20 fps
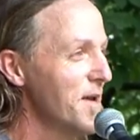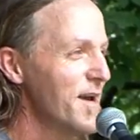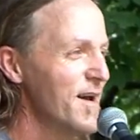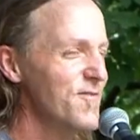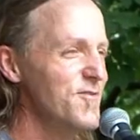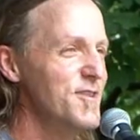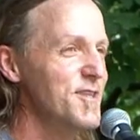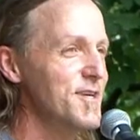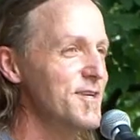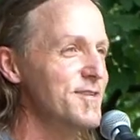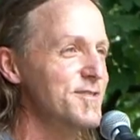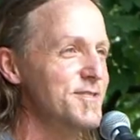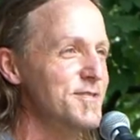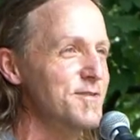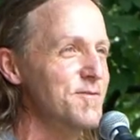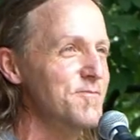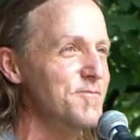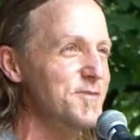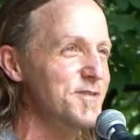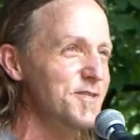
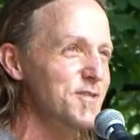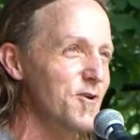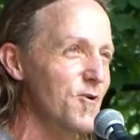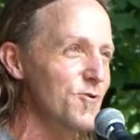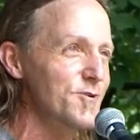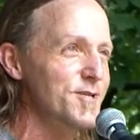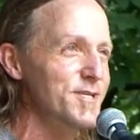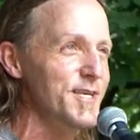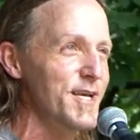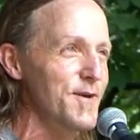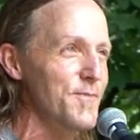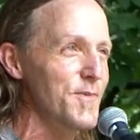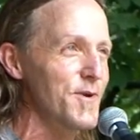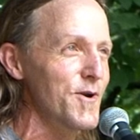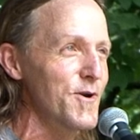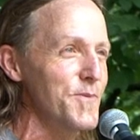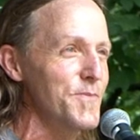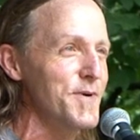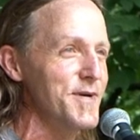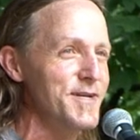Everything's so
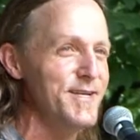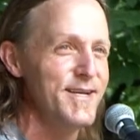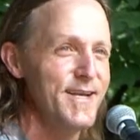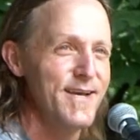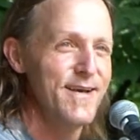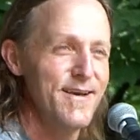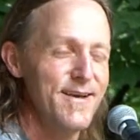similar, but